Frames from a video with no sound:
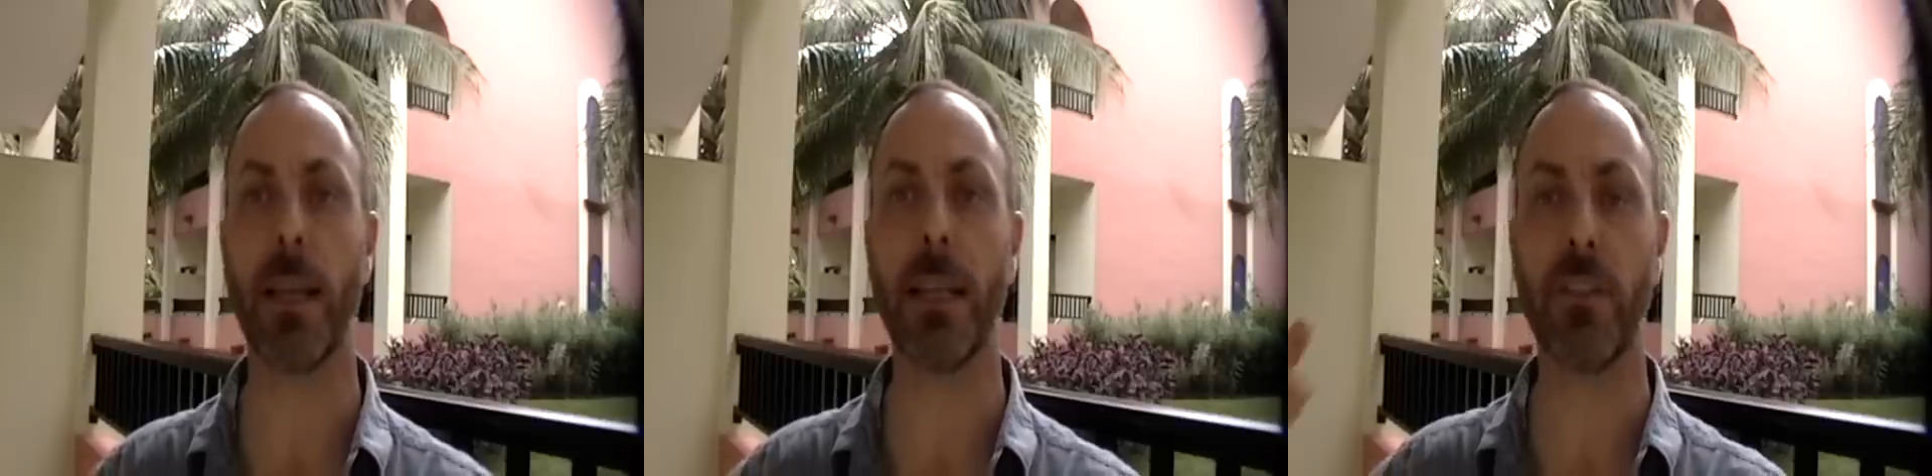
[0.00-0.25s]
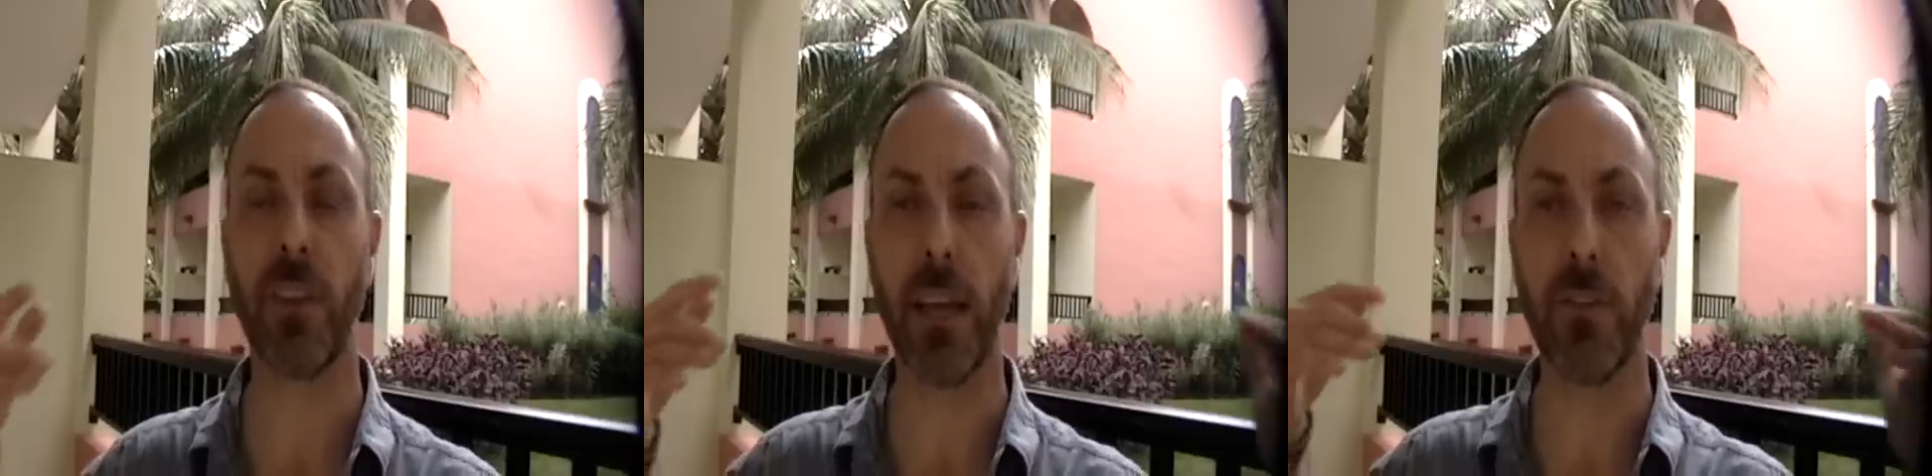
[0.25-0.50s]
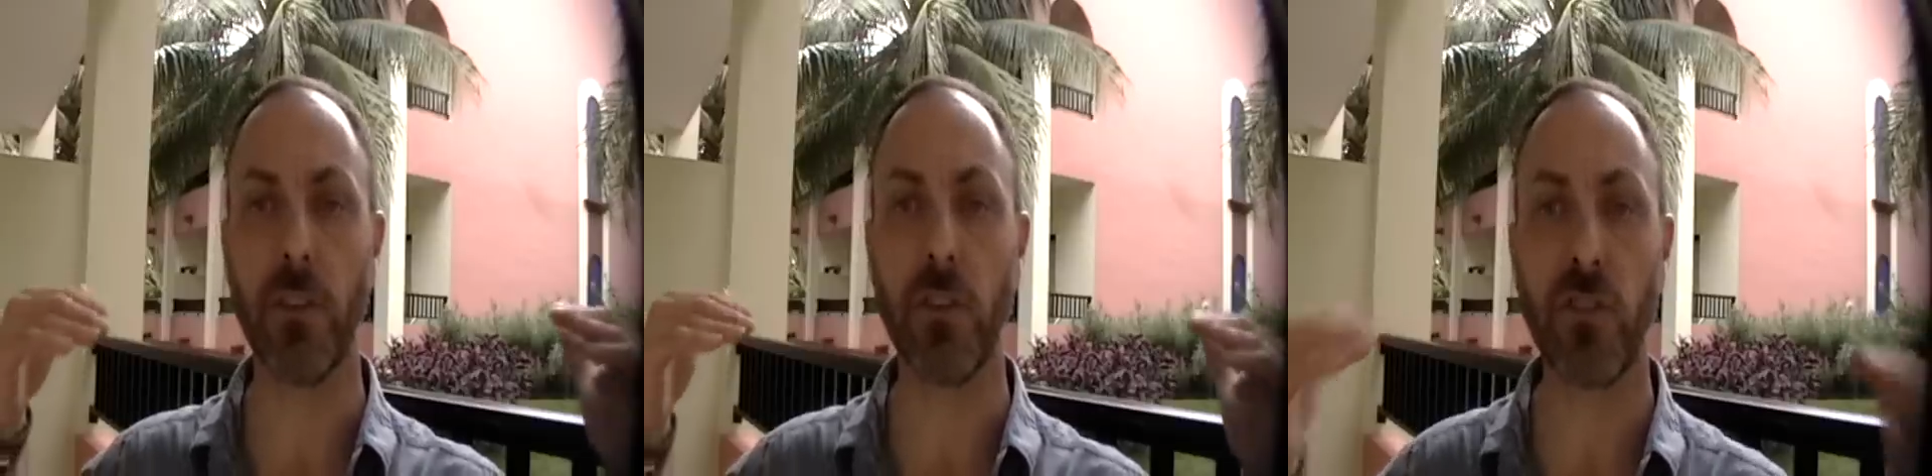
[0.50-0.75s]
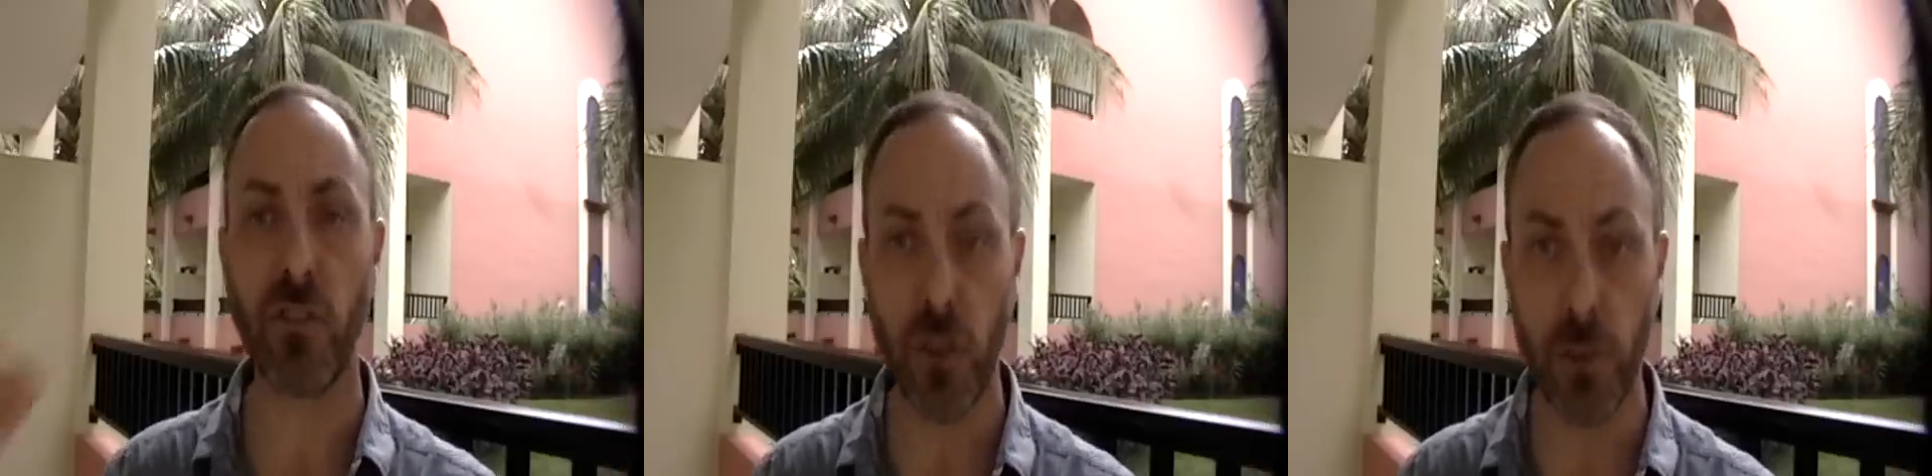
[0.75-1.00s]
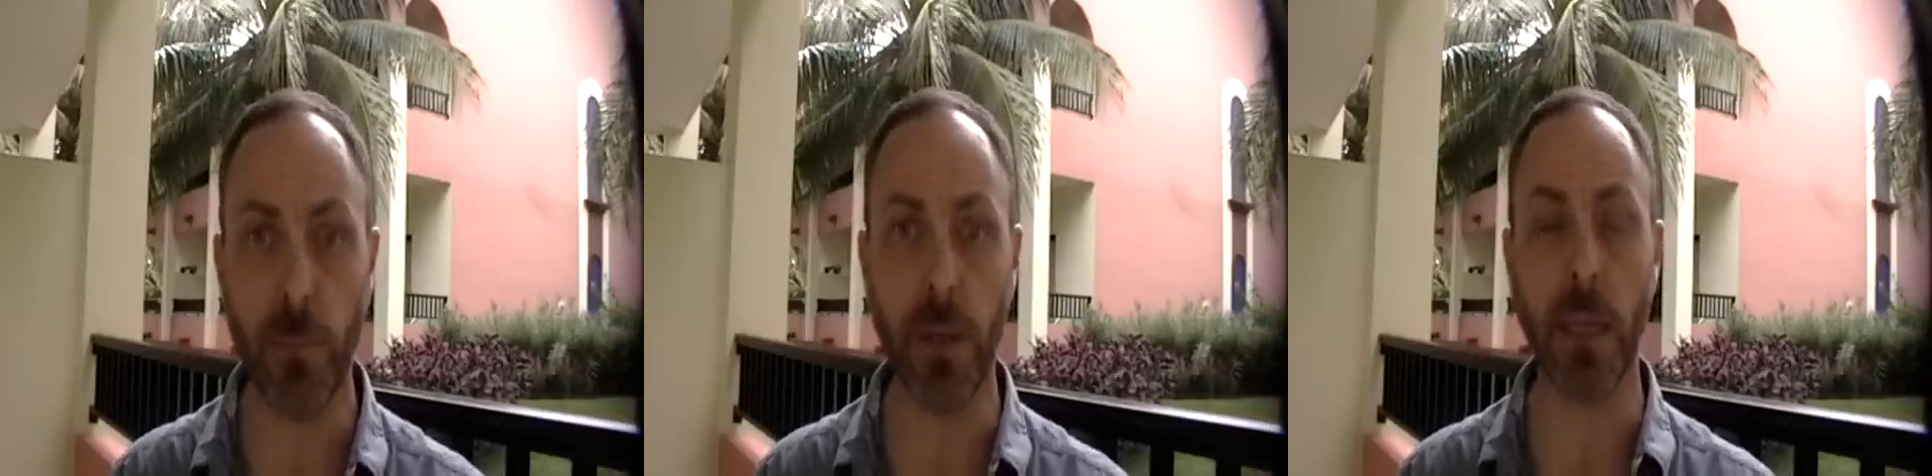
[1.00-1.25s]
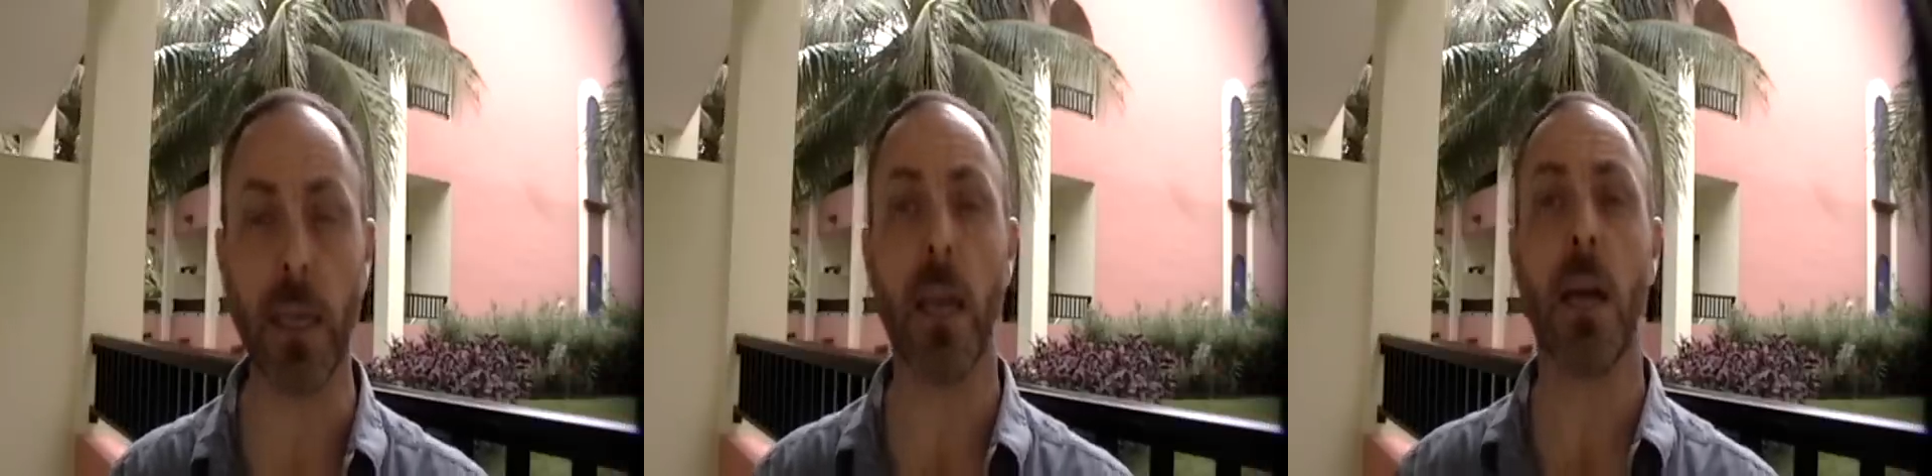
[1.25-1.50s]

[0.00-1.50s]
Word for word: That is as it should be